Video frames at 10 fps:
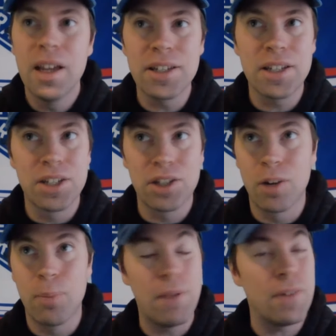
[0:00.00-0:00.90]
is
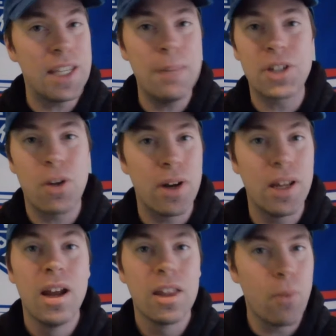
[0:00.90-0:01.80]
concerned. But if it keeps going
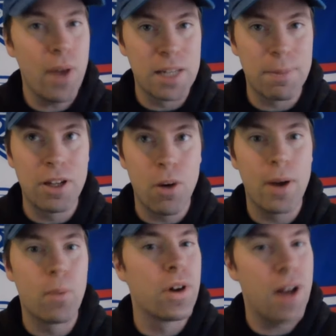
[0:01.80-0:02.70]
the way it's been
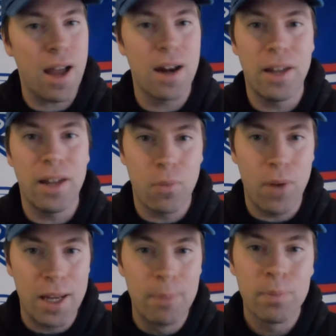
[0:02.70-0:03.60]
going, we're not going to like the
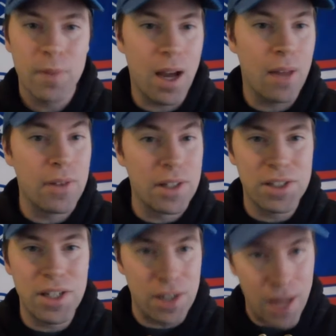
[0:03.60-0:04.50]
way that this
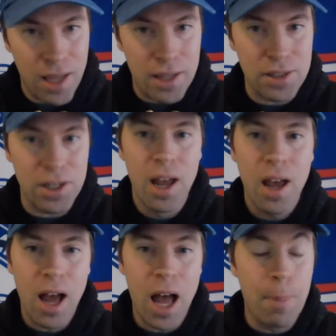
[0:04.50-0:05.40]
season ends.
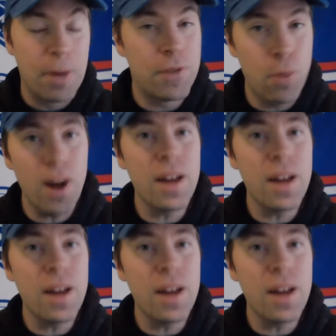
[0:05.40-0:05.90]
But if you want